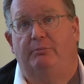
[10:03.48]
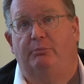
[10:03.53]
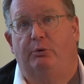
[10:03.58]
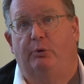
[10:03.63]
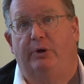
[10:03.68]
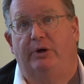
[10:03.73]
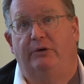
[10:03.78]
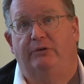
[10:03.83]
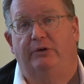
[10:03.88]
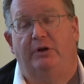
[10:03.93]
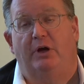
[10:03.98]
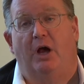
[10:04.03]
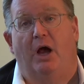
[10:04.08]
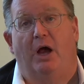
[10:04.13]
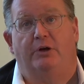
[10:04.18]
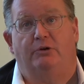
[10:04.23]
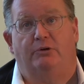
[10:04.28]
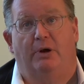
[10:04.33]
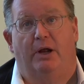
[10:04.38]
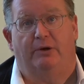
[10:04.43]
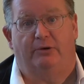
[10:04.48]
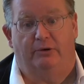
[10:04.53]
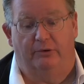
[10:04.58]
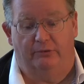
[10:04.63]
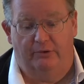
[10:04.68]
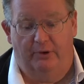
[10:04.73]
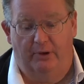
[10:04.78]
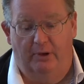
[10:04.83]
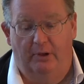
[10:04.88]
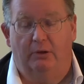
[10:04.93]
employees and
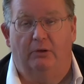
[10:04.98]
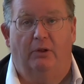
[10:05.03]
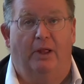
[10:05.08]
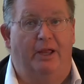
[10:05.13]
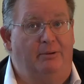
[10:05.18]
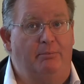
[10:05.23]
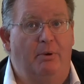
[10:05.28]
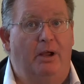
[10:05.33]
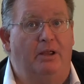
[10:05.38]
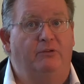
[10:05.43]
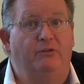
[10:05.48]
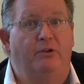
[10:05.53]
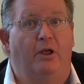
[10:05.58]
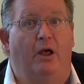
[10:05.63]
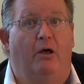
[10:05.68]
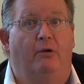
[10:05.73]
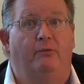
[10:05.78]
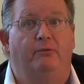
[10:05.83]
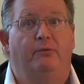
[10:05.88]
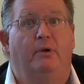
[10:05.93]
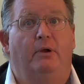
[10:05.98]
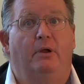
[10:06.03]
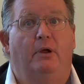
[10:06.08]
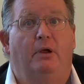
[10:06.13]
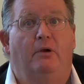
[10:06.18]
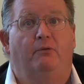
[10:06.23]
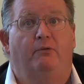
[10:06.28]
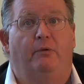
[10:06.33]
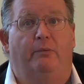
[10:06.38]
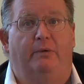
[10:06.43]
contractors, like myself,
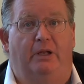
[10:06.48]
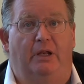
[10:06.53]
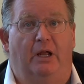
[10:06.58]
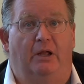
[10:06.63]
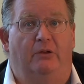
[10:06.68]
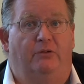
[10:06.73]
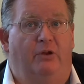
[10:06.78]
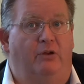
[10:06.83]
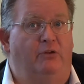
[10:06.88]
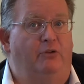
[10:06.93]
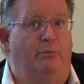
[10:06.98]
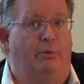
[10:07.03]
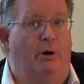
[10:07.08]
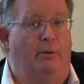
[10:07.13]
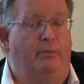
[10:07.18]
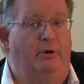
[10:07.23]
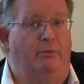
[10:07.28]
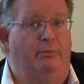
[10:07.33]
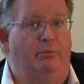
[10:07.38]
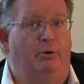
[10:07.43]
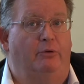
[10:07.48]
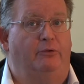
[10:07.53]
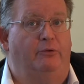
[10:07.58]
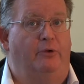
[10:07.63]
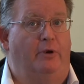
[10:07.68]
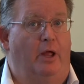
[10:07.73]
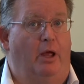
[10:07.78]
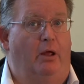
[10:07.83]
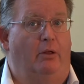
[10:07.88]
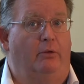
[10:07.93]
from the United States Department of
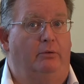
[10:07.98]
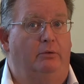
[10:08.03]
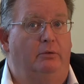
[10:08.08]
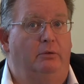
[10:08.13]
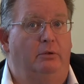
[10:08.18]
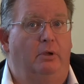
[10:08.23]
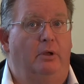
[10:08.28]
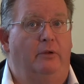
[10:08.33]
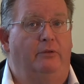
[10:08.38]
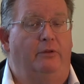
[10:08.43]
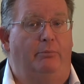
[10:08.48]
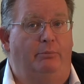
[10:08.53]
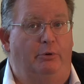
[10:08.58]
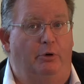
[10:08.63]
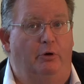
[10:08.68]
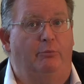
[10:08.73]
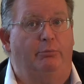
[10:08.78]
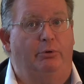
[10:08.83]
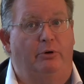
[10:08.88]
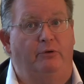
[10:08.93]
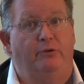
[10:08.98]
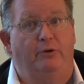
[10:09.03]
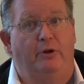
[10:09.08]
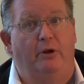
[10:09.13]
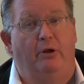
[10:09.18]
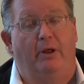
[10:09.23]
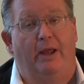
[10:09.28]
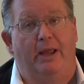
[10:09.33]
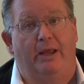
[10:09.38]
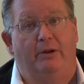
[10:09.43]
Personnel. The Bureau of
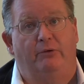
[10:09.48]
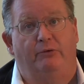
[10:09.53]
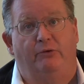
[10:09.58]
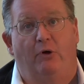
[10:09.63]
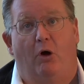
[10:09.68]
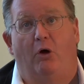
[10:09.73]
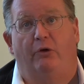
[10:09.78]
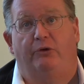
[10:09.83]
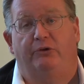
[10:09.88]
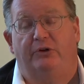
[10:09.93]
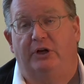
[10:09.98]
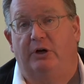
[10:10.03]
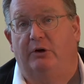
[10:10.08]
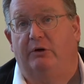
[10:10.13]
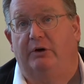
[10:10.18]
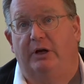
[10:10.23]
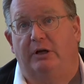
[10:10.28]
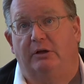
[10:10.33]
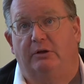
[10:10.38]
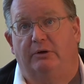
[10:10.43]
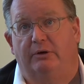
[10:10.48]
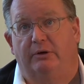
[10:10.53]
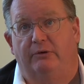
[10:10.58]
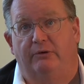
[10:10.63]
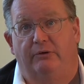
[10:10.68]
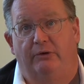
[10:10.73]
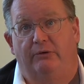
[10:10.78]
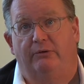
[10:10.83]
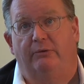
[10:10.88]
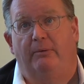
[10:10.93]
Personnel handles all security
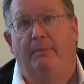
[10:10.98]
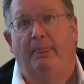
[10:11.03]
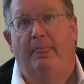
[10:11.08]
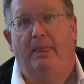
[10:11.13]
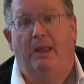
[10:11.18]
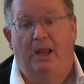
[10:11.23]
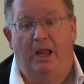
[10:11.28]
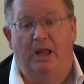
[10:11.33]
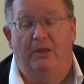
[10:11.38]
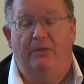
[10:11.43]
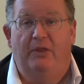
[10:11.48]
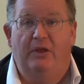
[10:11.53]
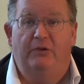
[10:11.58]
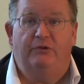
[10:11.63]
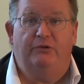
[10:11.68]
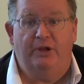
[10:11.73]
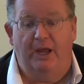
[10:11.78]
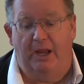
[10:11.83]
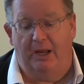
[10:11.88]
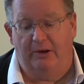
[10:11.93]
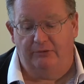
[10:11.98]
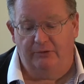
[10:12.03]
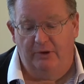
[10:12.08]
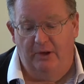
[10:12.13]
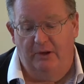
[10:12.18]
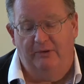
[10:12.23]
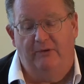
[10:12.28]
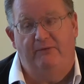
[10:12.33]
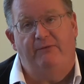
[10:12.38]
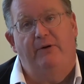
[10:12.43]
clearances. In this case,
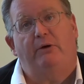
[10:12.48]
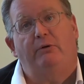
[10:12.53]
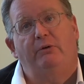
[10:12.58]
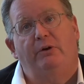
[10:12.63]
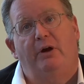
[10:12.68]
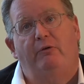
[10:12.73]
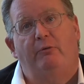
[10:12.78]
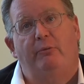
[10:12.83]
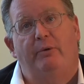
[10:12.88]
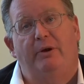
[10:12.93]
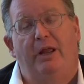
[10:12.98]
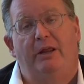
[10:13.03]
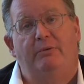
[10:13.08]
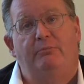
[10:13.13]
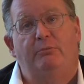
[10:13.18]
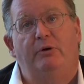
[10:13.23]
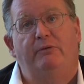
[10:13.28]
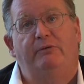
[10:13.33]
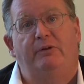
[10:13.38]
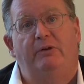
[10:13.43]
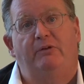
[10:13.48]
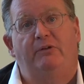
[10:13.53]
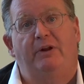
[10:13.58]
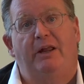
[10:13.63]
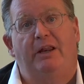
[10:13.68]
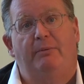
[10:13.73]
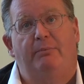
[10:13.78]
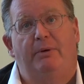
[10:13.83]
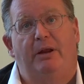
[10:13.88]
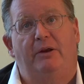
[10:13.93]
the federal government had moved its
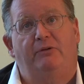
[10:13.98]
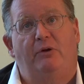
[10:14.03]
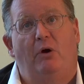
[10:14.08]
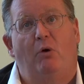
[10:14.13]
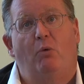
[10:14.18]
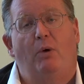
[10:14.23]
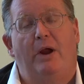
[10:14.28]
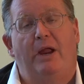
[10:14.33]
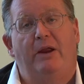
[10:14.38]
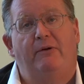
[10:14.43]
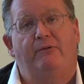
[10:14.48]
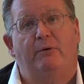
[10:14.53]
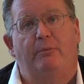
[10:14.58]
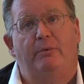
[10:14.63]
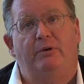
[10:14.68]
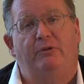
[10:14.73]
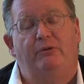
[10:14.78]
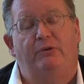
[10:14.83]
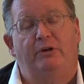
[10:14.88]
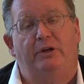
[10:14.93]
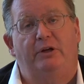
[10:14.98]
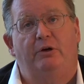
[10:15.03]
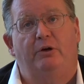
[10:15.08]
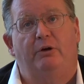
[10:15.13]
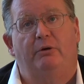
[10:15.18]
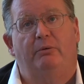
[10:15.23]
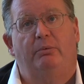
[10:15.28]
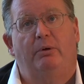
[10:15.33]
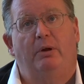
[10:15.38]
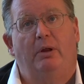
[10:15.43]
database away from its
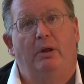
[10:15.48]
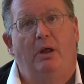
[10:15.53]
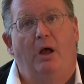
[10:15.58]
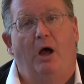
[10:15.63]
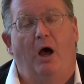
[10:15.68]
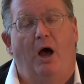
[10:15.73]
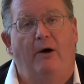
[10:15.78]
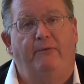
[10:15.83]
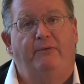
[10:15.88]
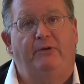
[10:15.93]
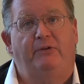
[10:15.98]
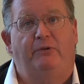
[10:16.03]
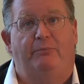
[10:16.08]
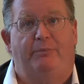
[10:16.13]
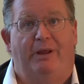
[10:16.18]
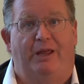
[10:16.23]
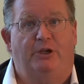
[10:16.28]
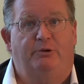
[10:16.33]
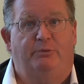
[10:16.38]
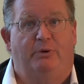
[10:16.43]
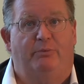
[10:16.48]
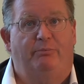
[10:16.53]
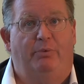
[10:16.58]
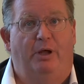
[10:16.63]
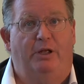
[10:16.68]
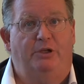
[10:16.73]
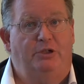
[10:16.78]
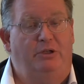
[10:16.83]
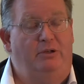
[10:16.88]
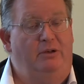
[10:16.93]
secure office and management
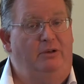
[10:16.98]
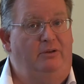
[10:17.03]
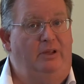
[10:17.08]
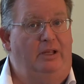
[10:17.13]
budget